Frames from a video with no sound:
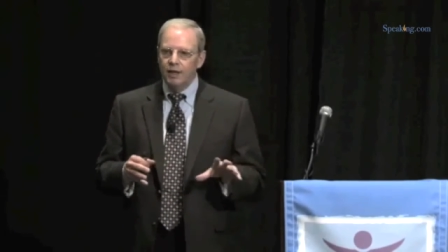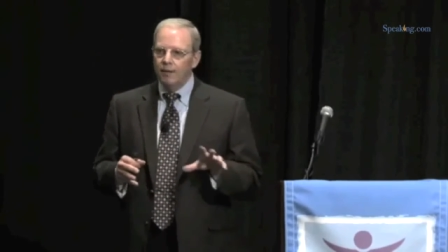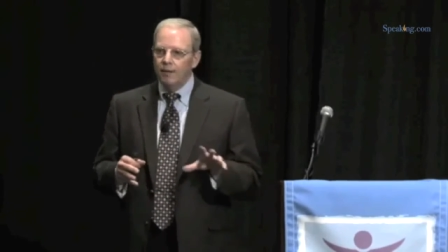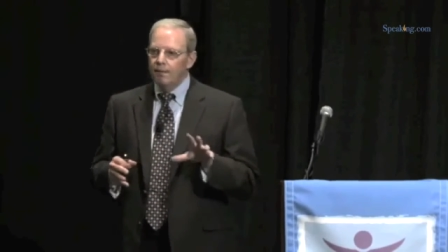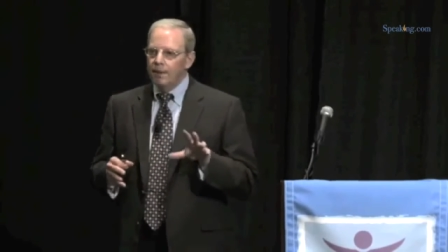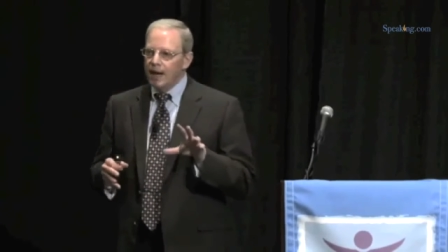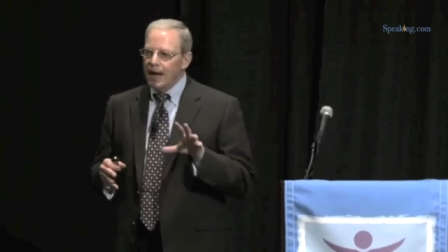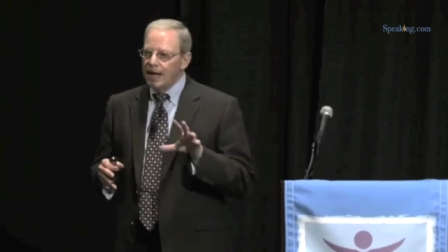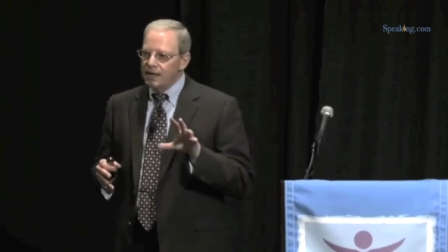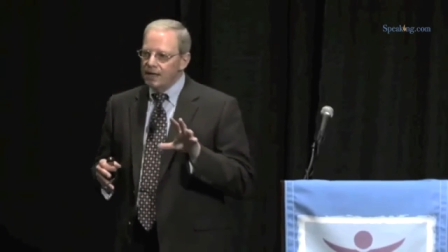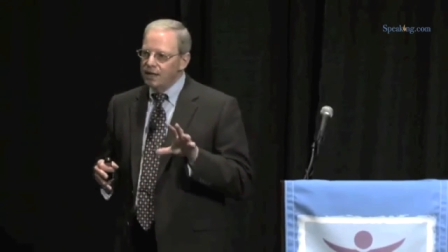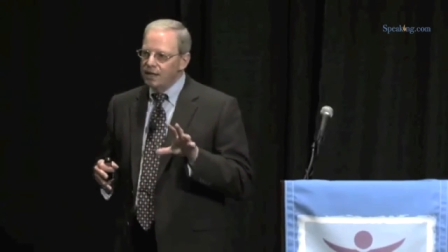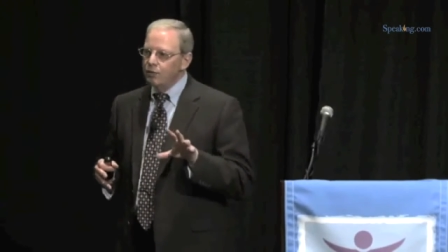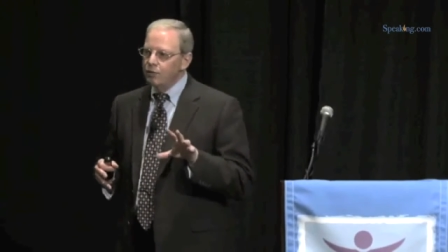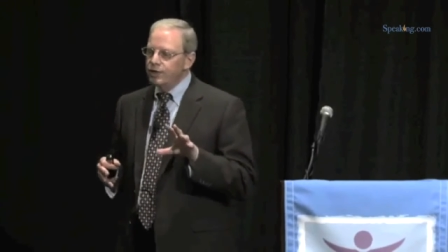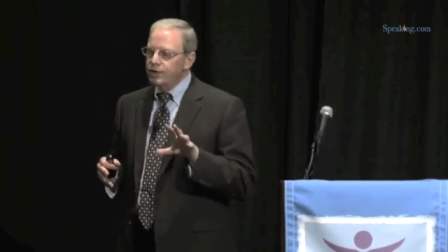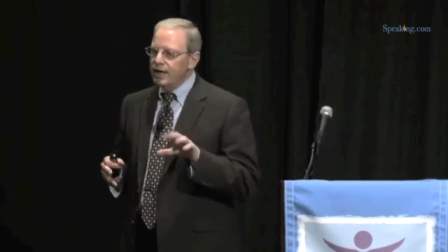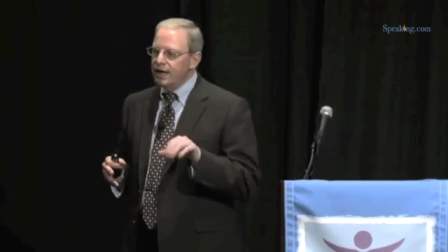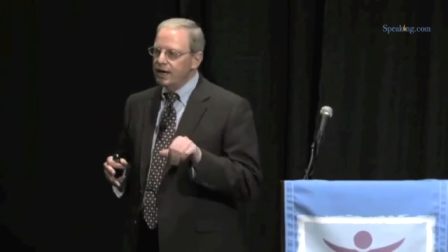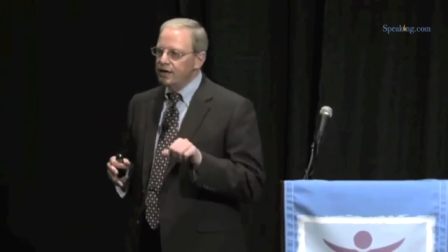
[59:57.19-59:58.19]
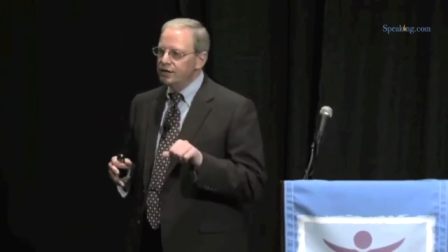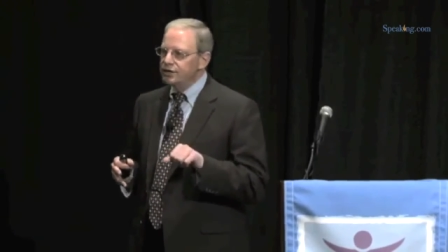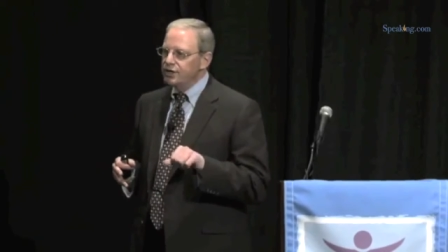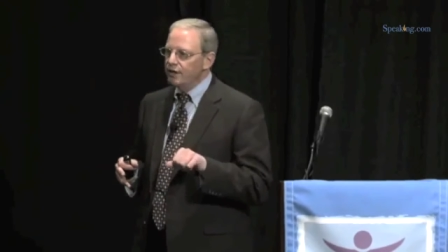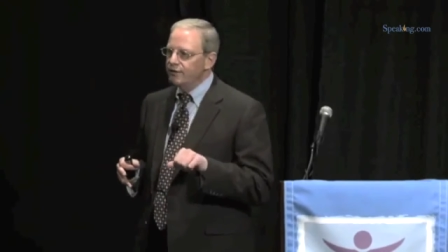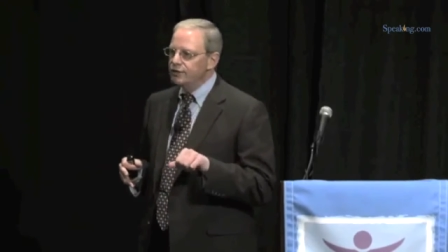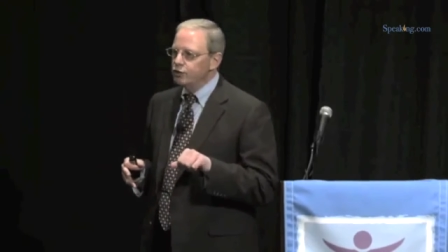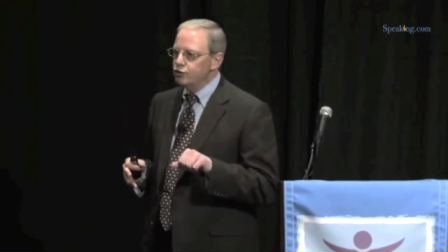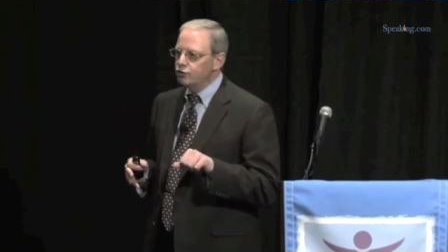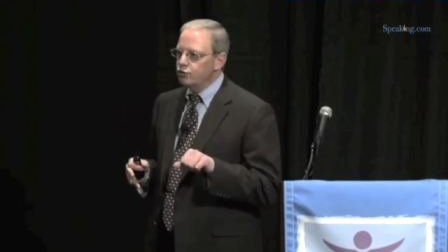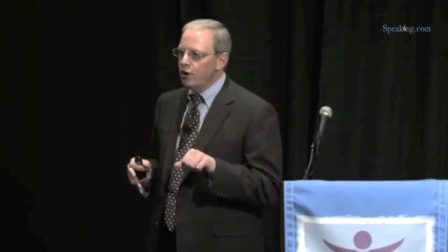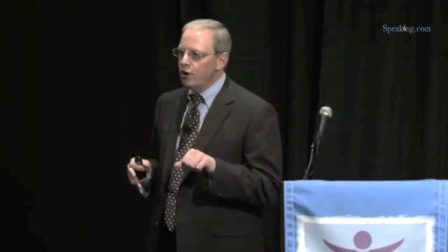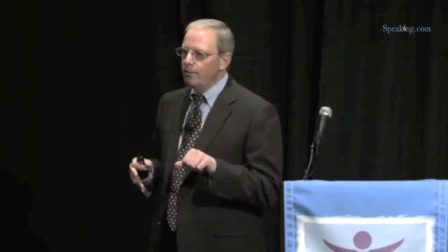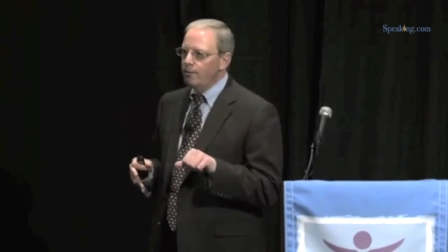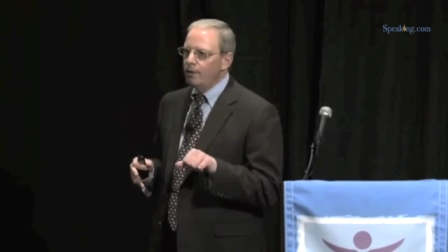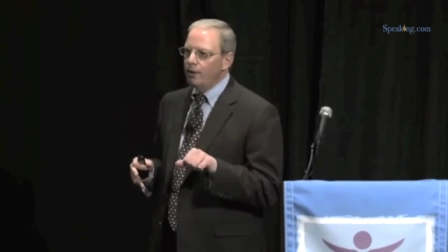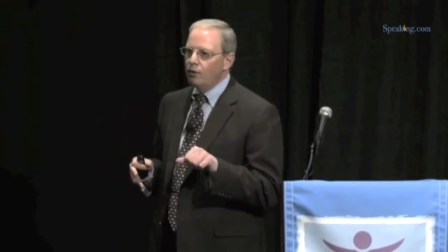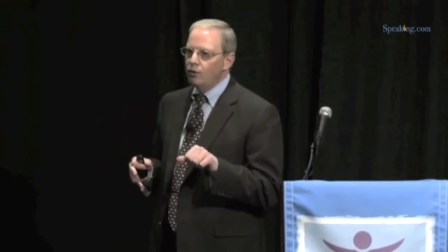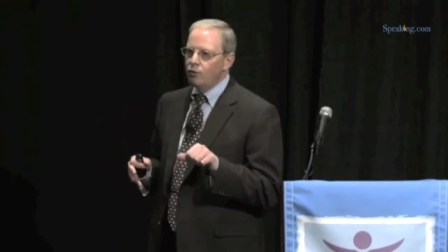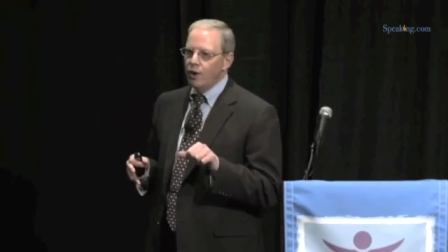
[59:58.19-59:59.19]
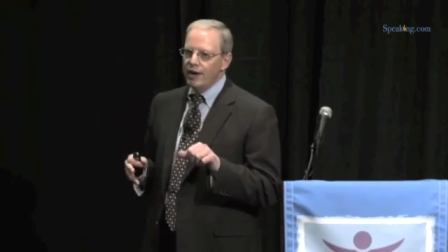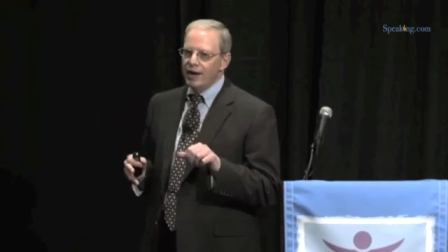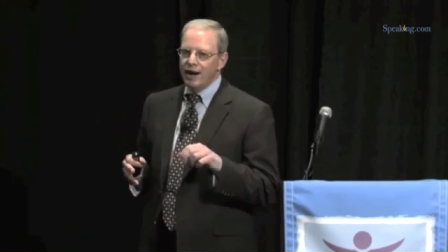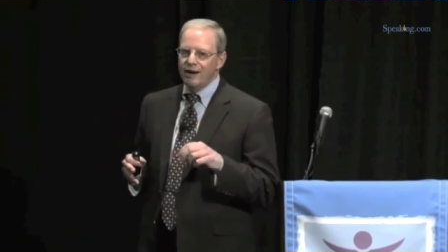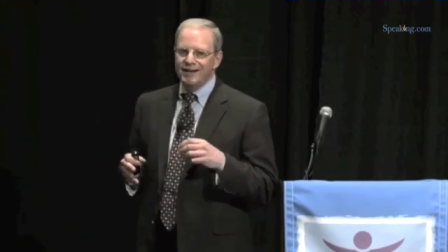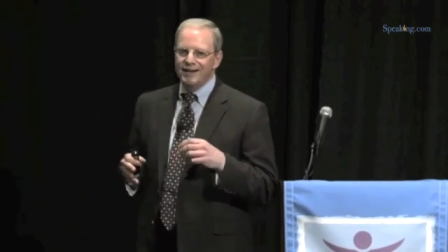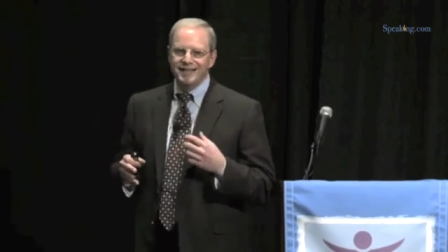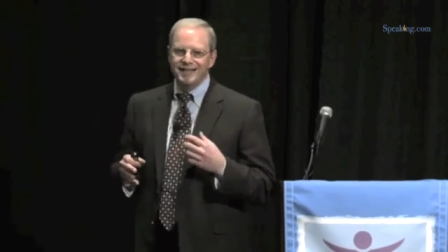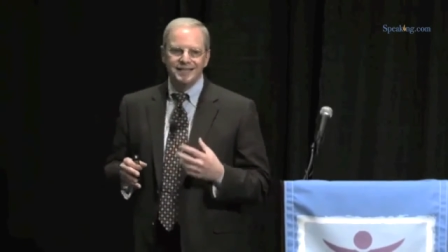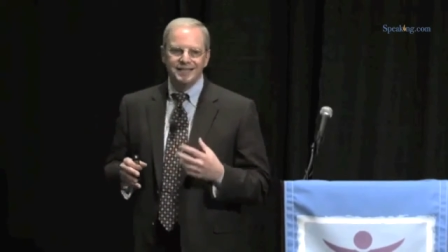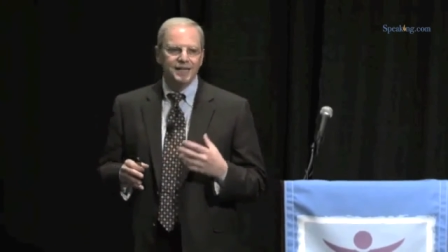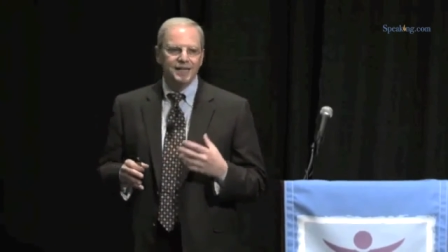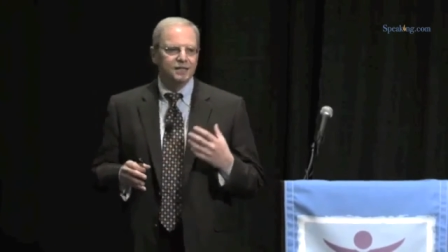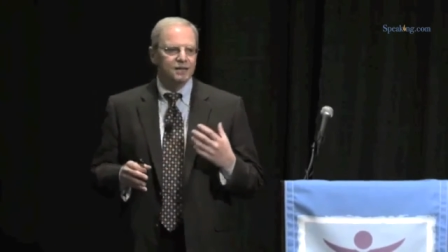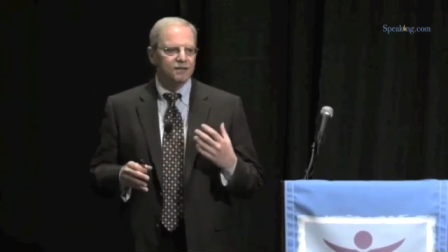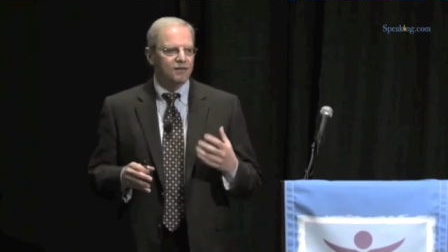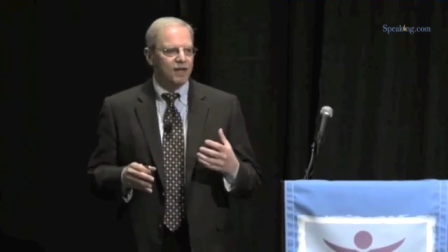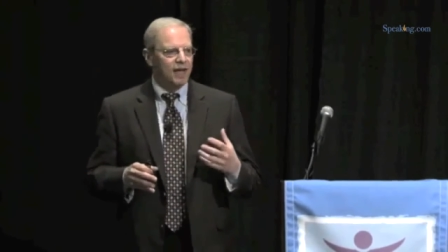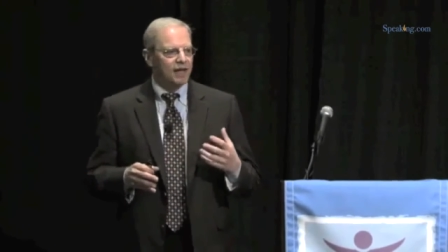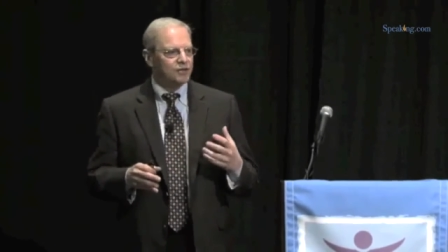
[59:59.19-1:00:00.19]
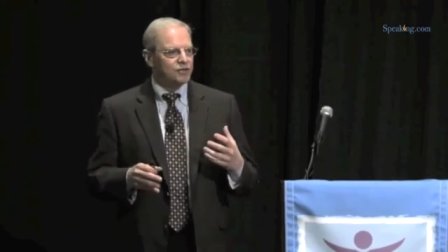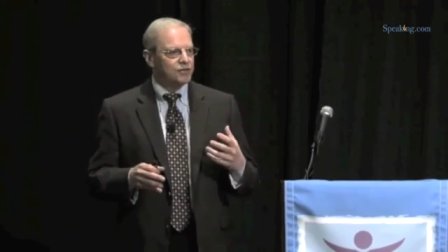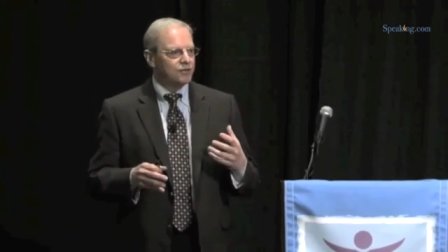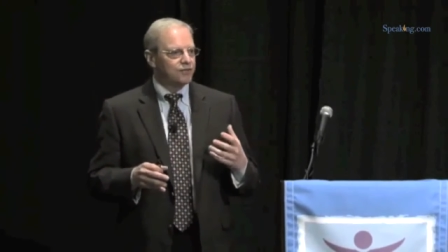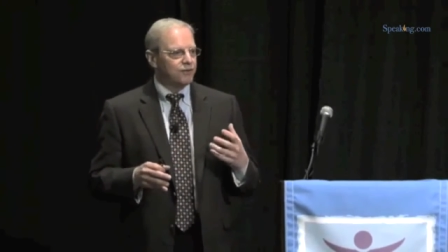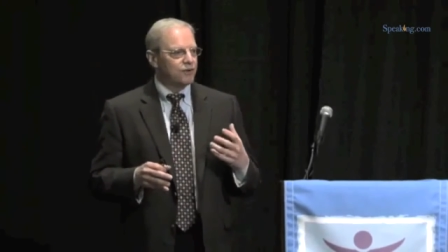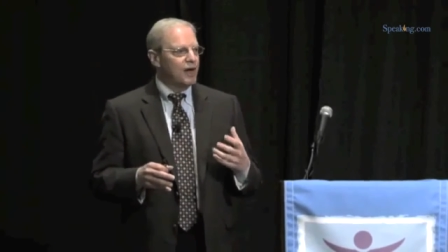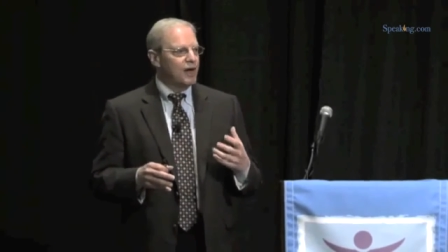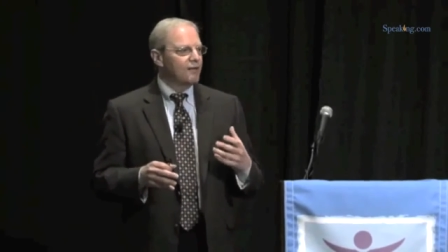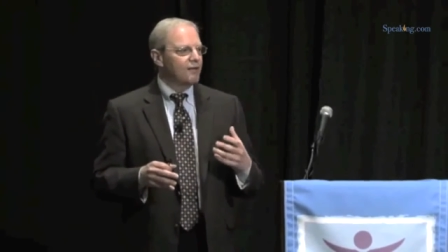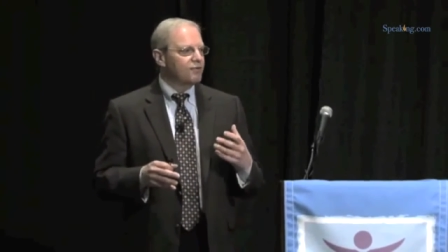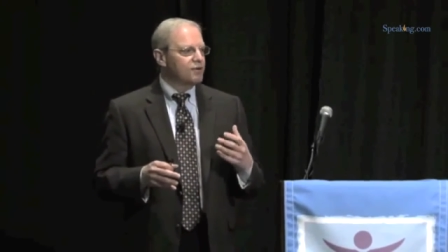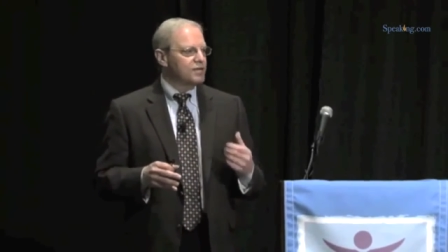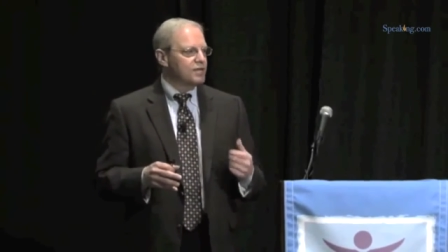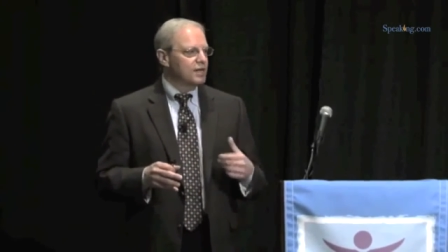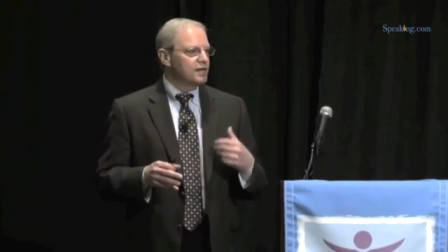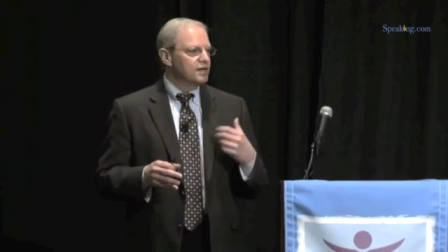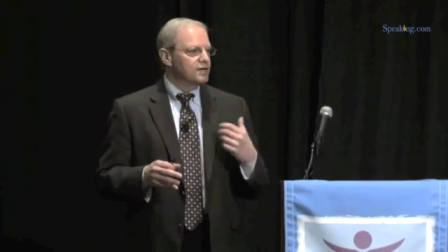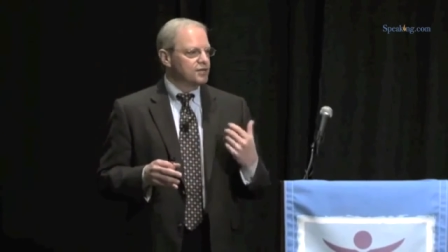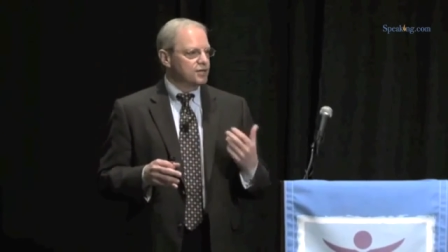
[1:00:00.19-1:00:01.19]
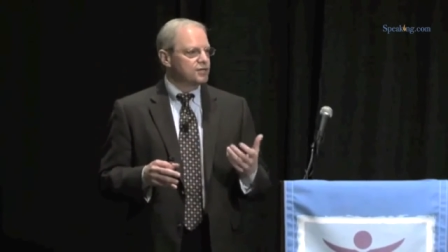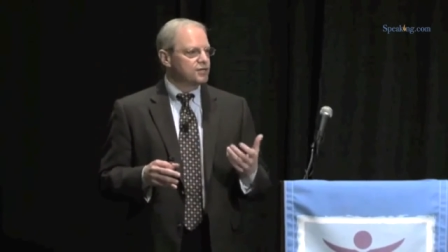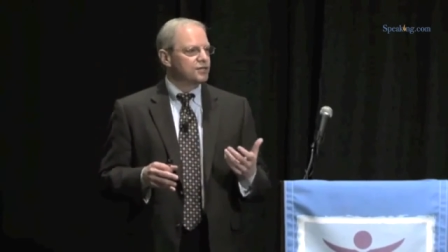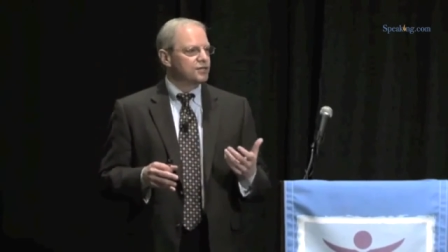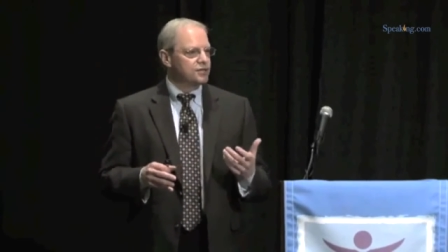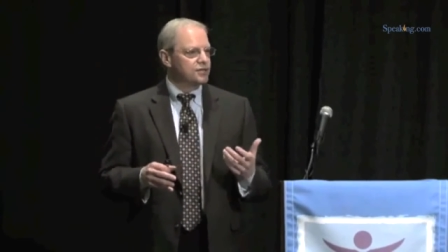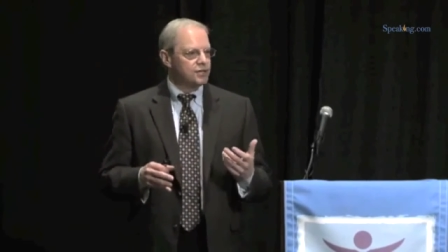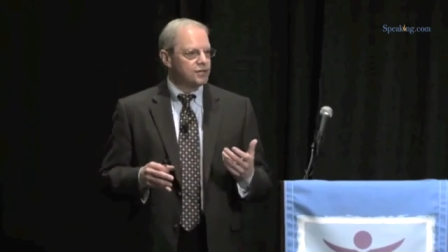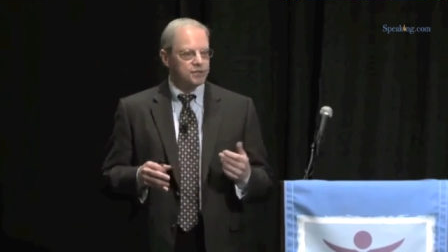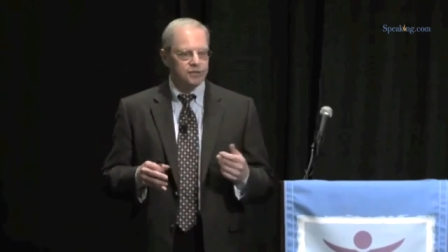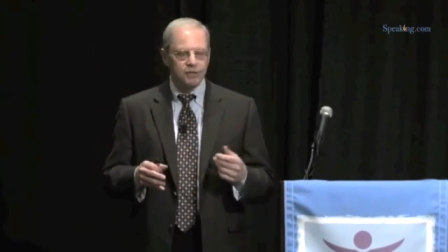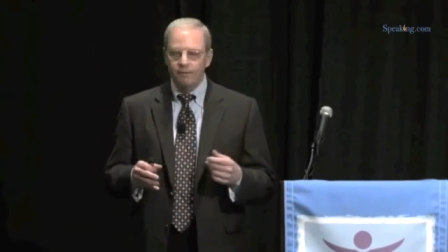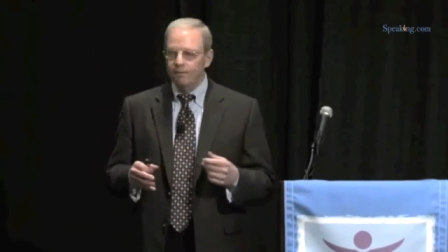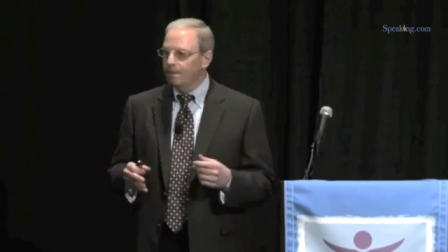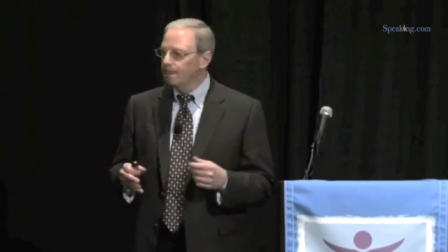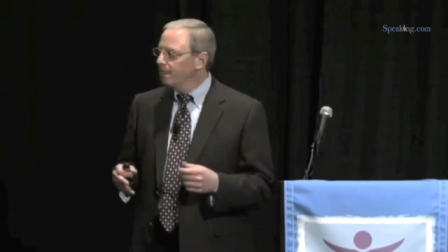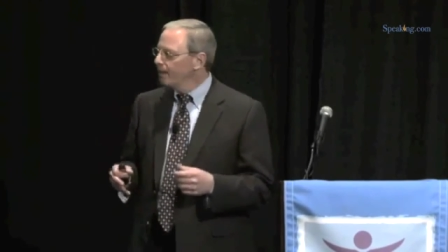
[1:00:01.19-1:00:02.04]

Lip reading: But I think we get ourselves in trouble when our instinctive answer for everything is it's the system.